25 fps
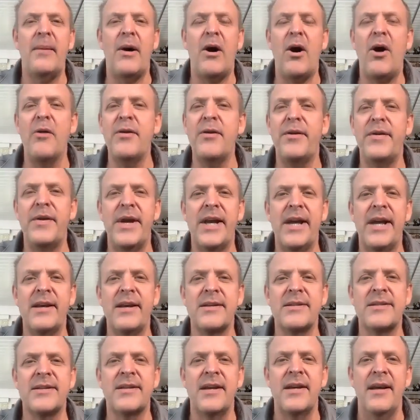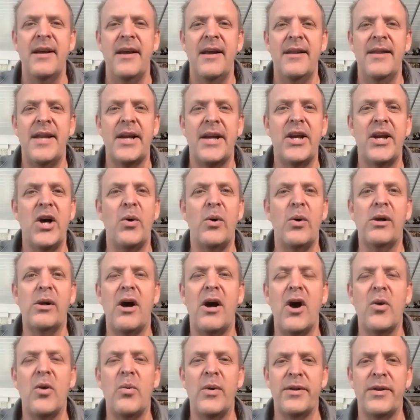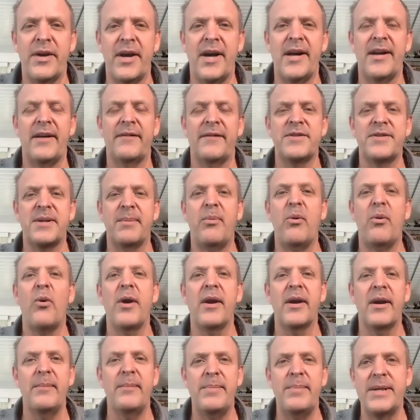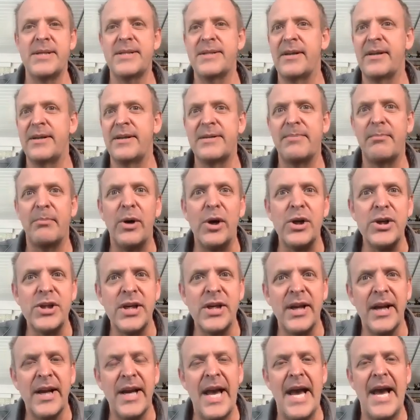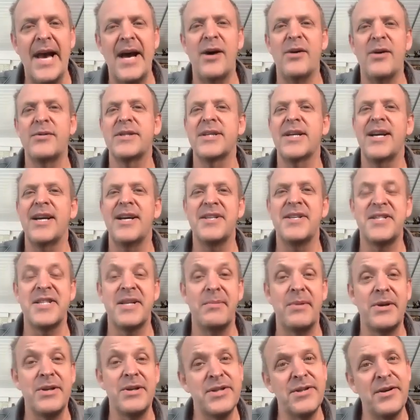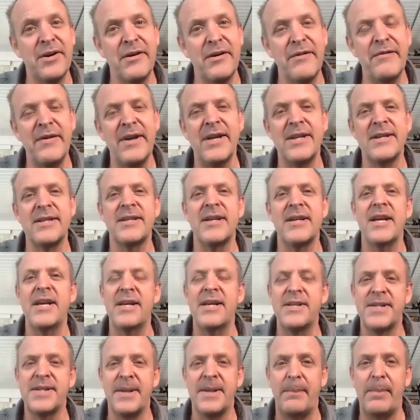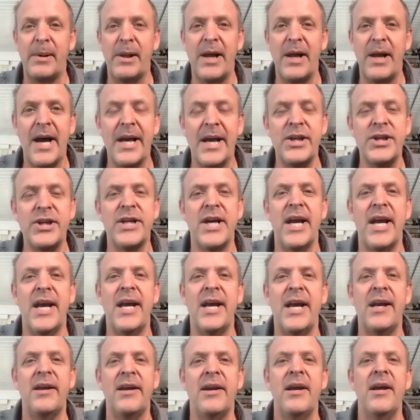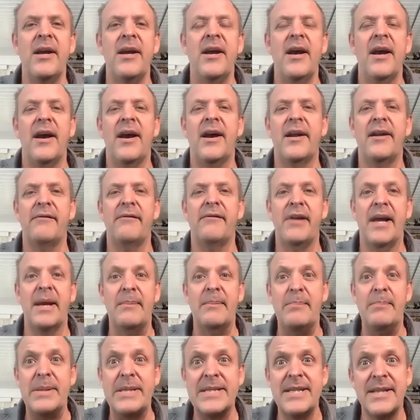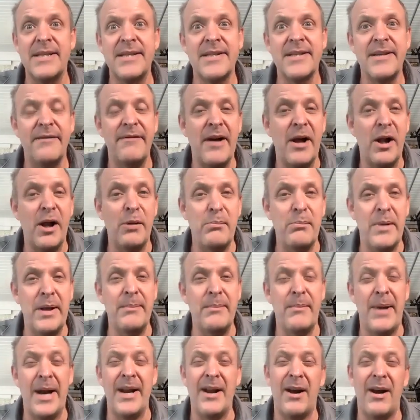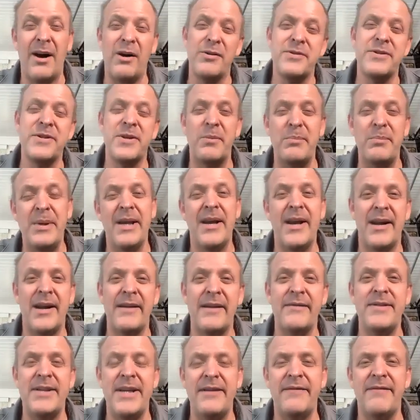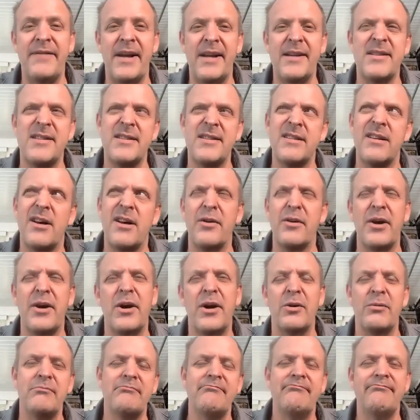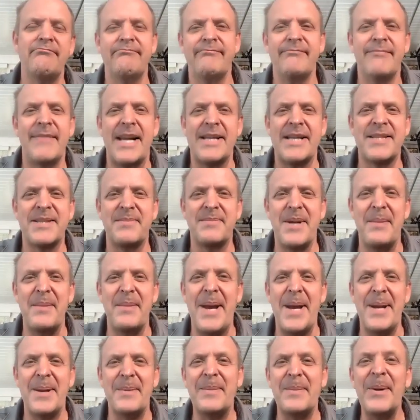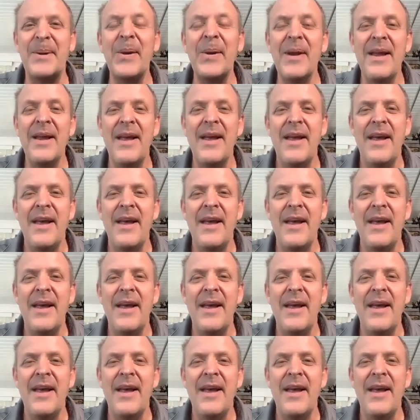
all the things that go along with kind of supporting a business, merchant accounts, customer service, supply chain, kind of like business development might also be kind of defense, although that's debatable.